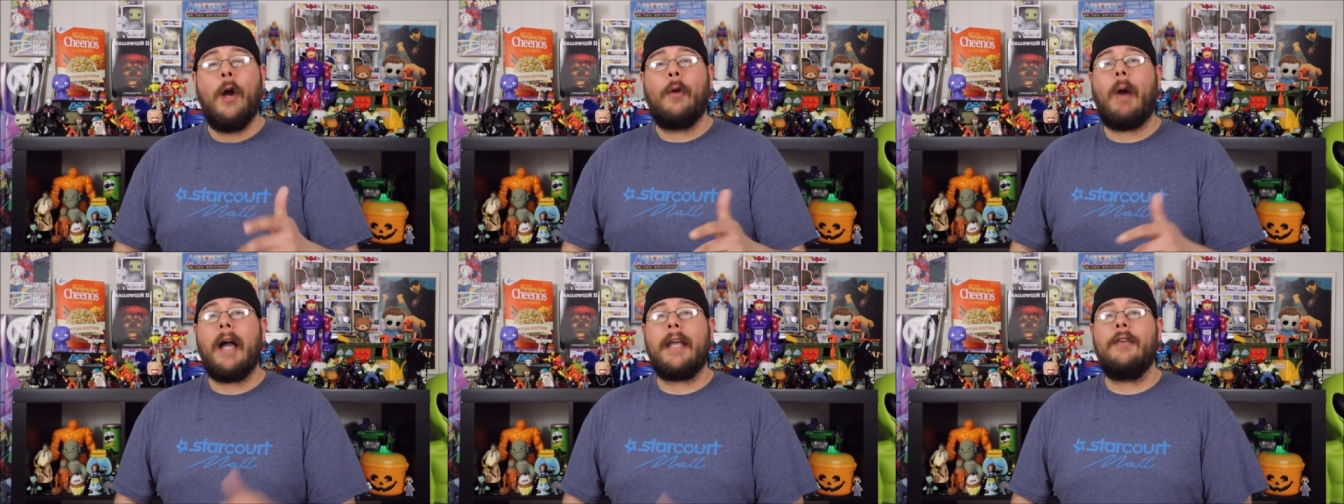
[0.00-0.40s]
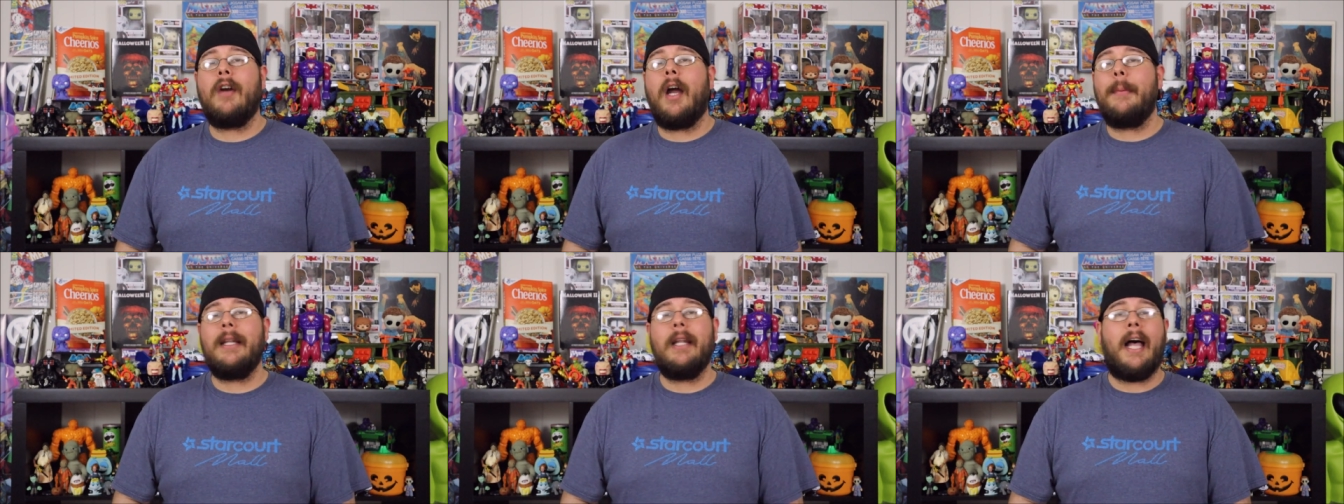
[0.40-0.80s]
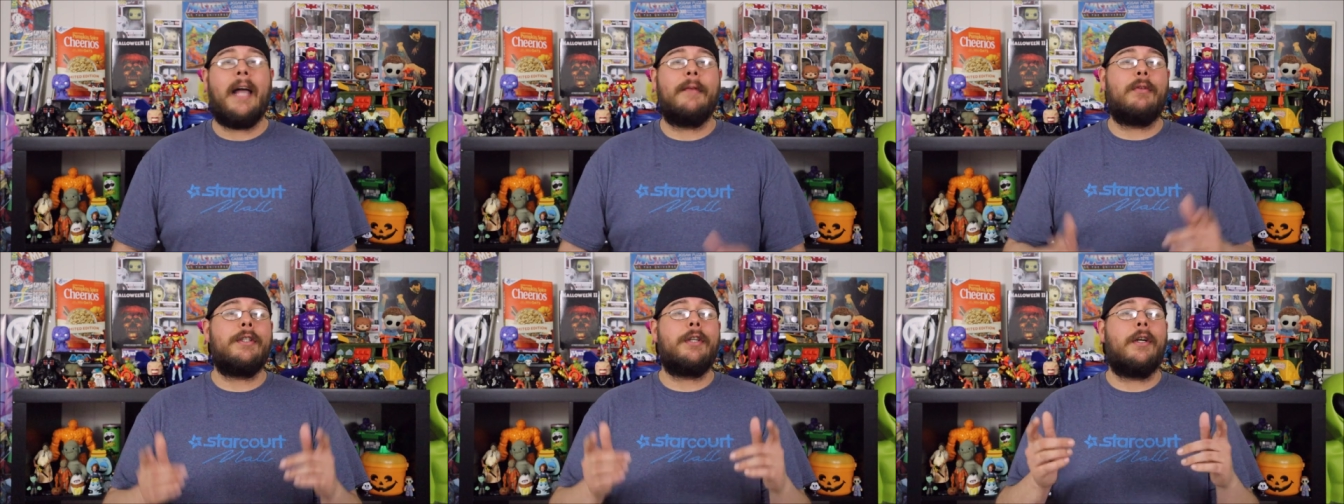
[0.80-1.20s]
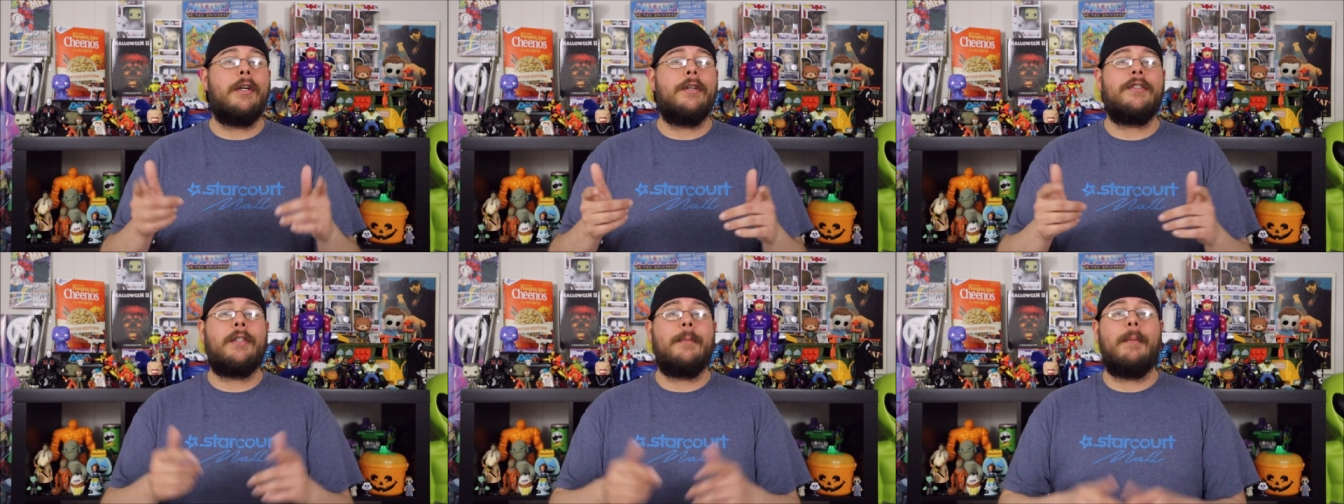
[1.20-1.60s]
Rockin' Robbie Live
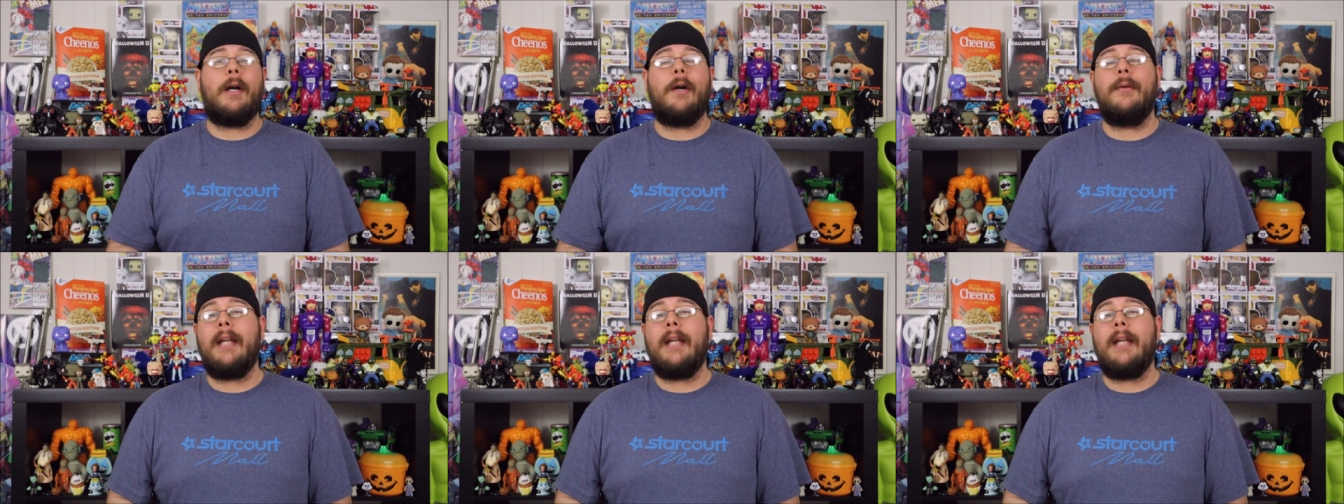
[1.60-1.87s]
returns tomorrow